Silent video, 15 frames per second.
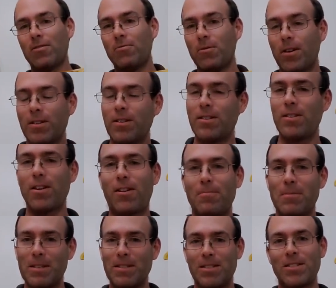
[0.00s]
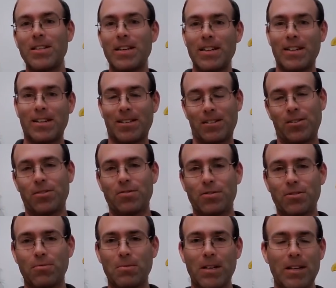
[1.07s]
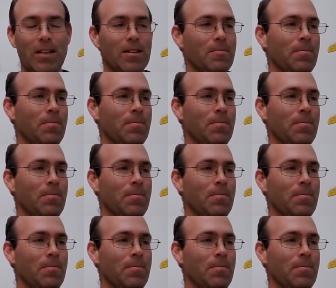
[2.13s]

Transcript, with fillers: the one that y'all have been seeing on social media